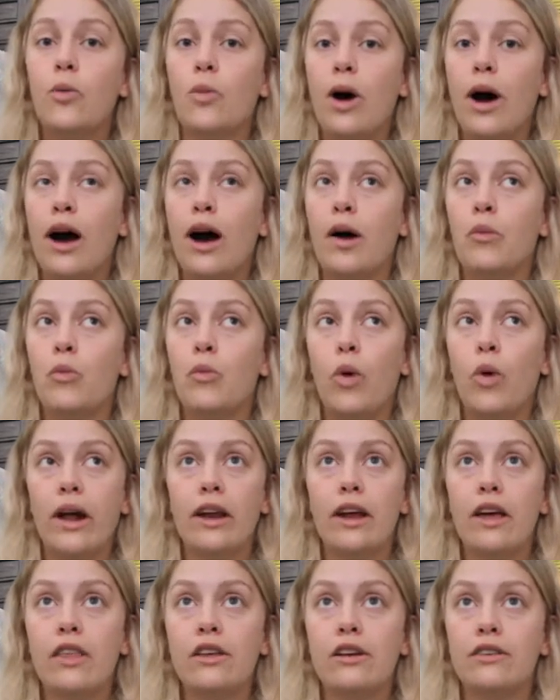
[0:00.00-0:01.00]
um,
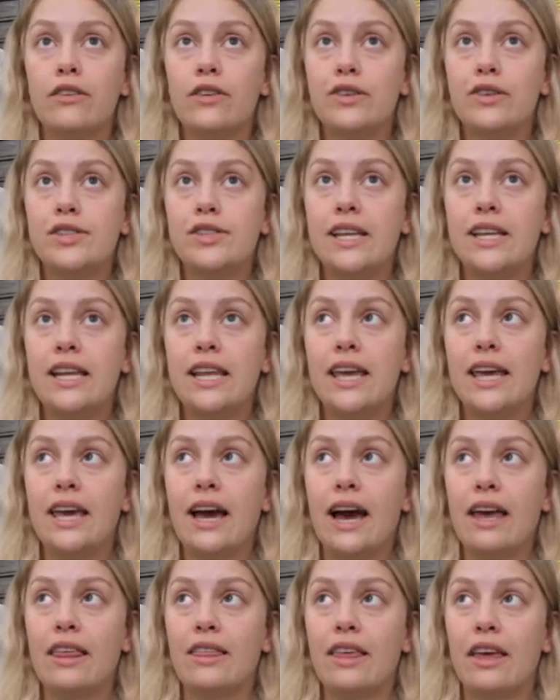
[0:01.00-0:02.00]
one other of her CD,
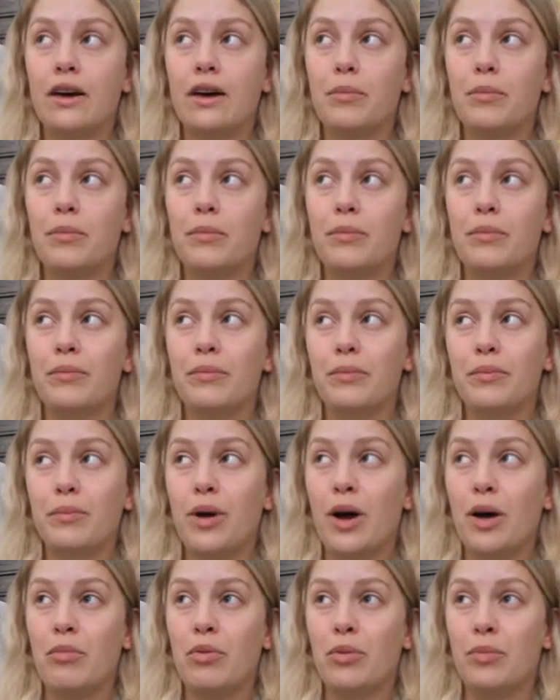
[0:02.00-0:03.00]
I think
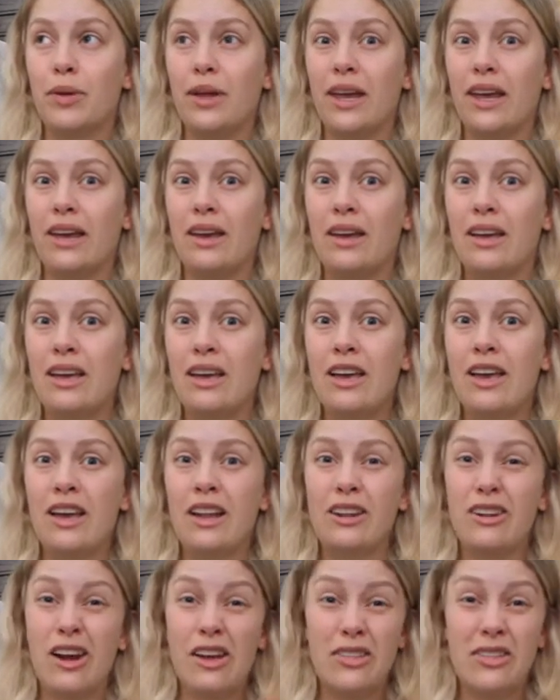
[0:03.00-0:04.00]
probably
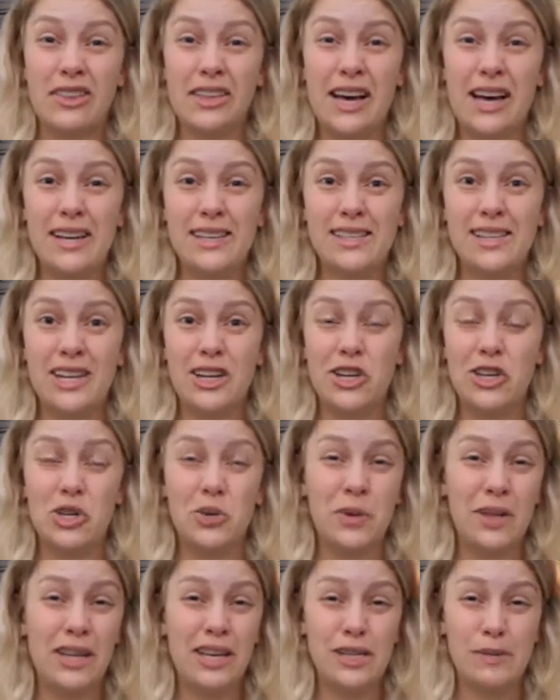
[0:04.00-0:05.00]
not the last CD she
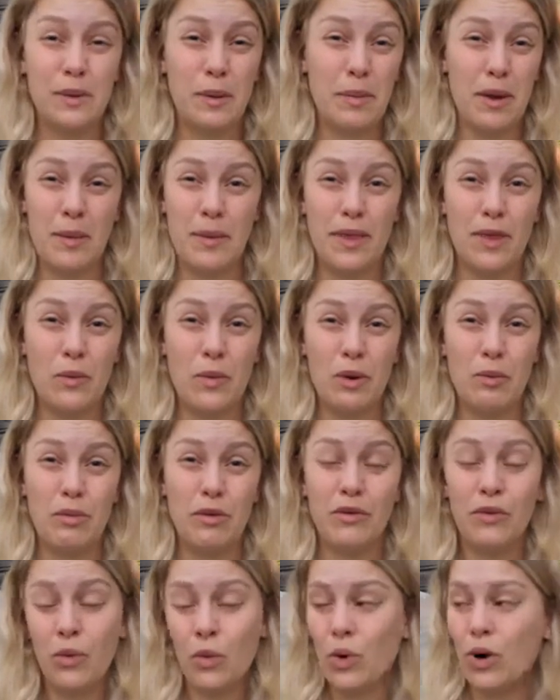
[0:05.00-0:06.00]
released, but maybe the one
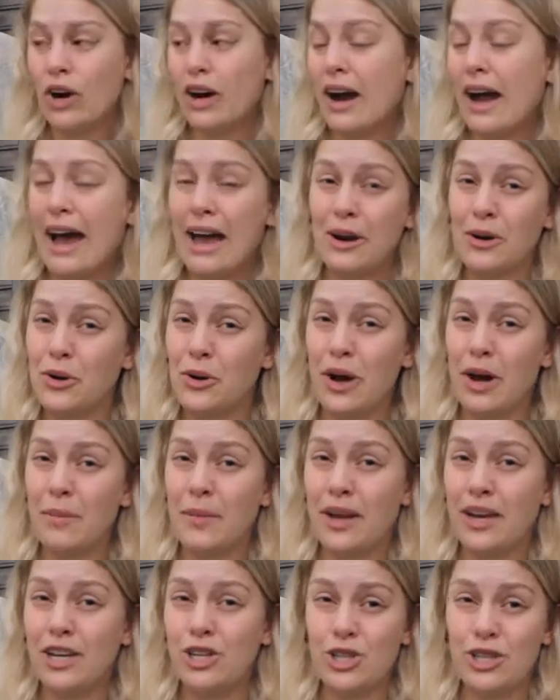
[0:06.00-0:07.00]
before. I don't know how
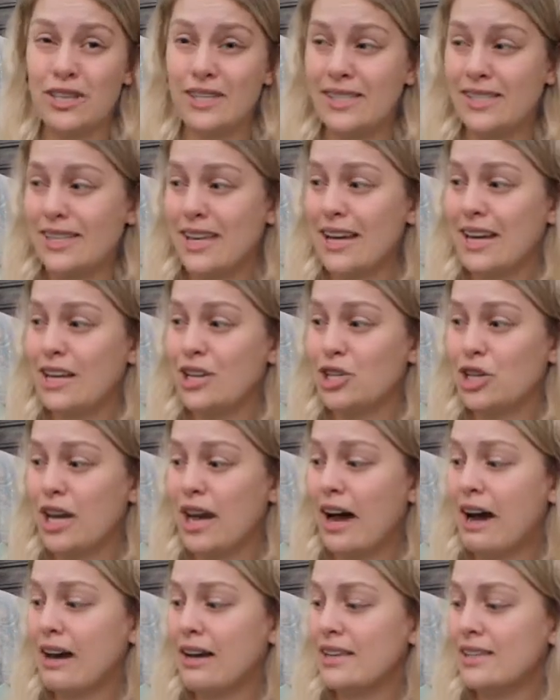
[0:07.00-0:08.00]
many she CDs she
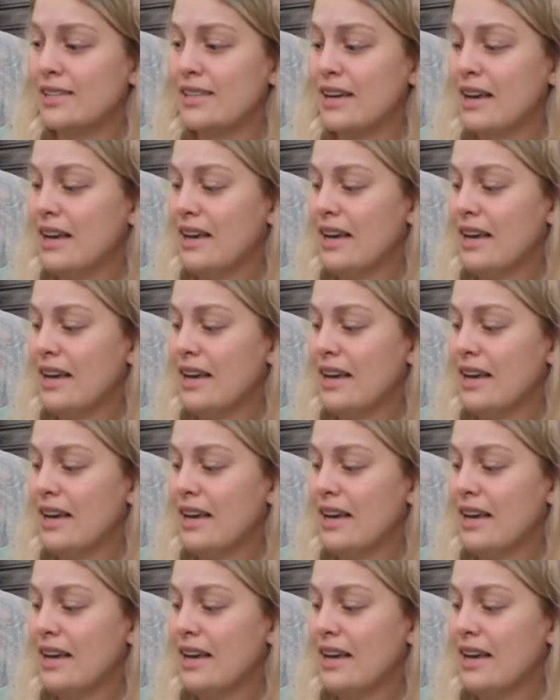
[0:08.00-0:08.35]
has.